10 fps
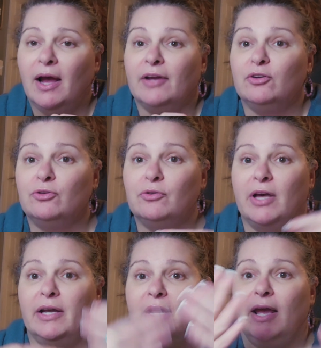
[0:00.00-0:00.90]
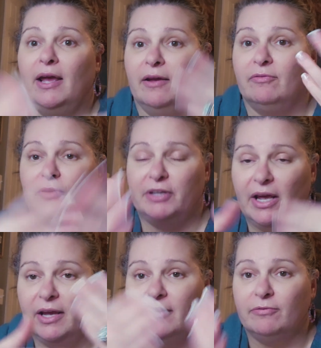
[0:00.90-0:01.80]
And you do that every
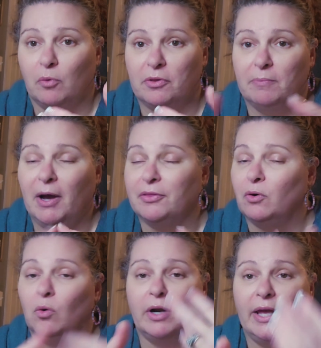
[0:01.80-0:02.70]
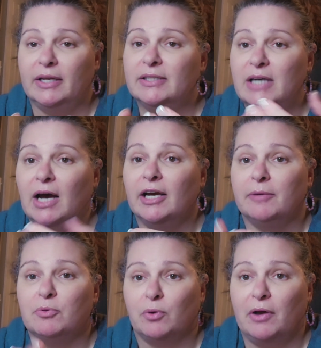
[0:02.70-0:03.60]
day for the month, or any
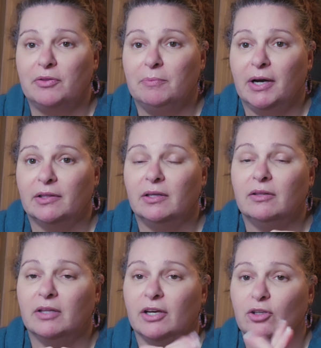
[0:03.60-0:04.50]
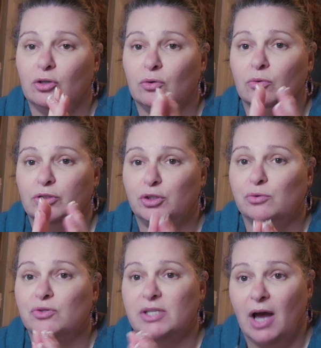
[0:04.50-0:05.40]
time throughout the month that you
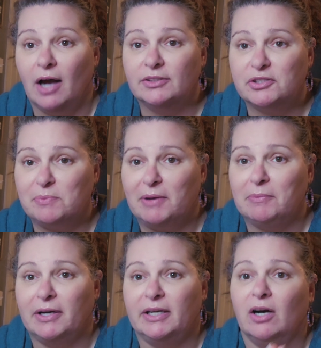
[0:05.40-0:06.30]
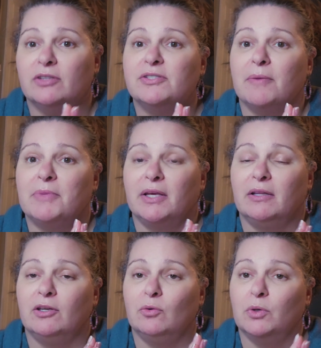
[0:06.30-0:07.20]
choose not to spend money on something
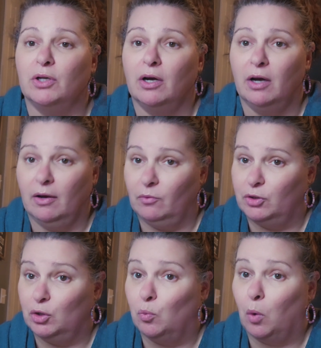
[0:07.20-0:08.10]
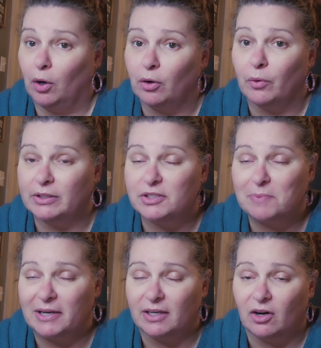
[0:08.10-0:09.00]
that you were going to
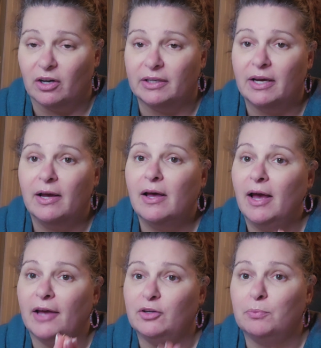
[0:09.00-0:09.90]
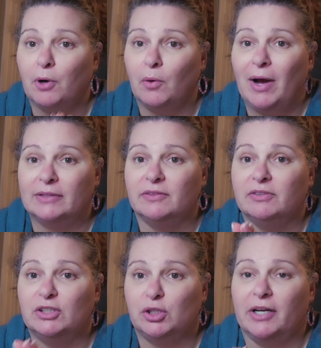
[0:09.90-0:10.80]
spend it on, and you
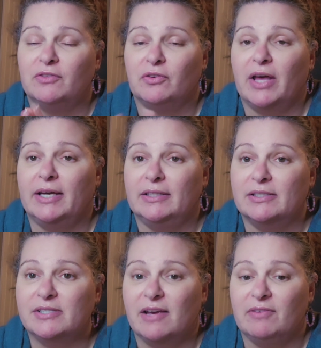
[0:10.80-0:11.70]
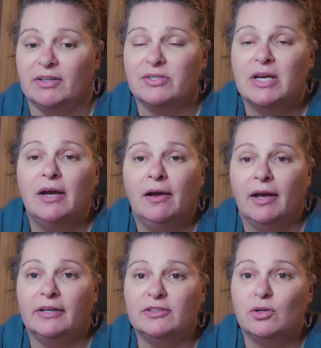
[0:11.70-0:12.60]
proactively transfer that into savings.
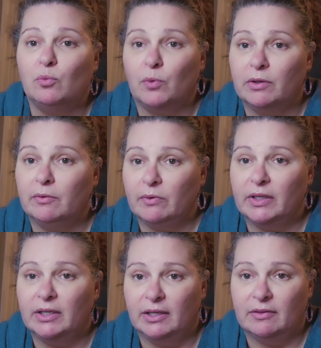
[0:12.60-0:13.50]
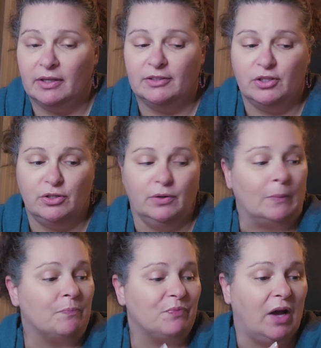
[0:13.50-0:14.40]
And it's a really, really neat thing to do.
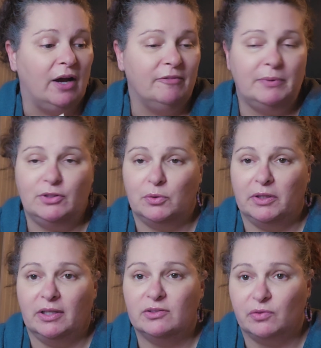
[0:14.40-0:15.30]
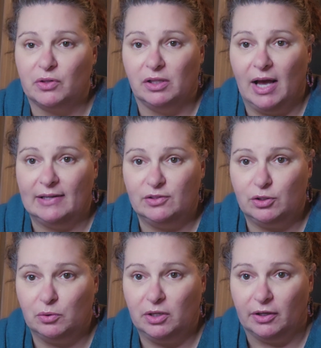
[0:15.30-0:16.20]
I've been doing this for the last
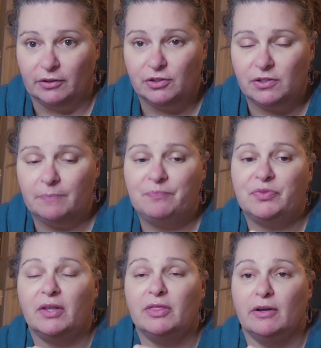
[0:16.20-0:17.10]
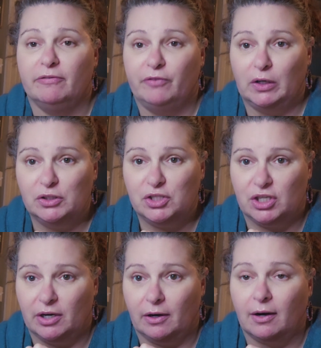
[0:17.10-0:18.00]
2 years. The first
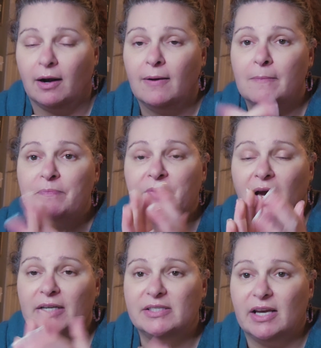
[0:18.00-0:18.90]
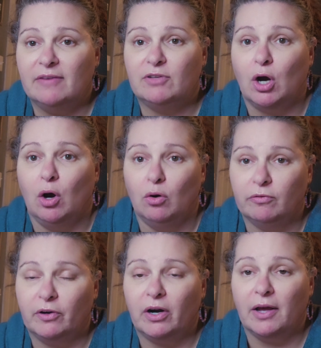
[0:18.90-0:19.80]
year, I saved
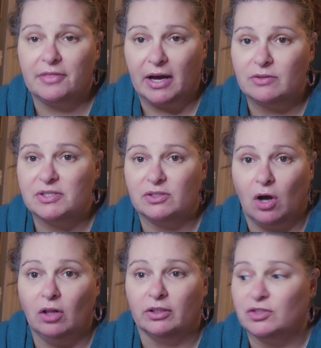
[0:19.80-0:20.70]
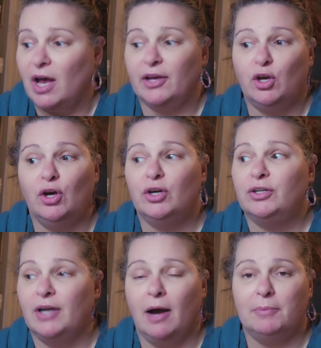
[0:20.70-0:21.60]
over $1,000. I
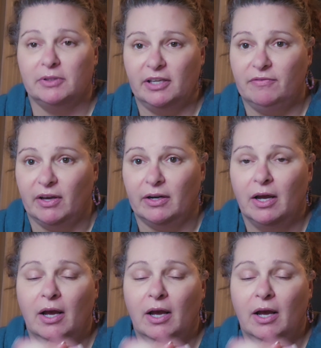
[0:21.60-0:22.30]
could not believe it.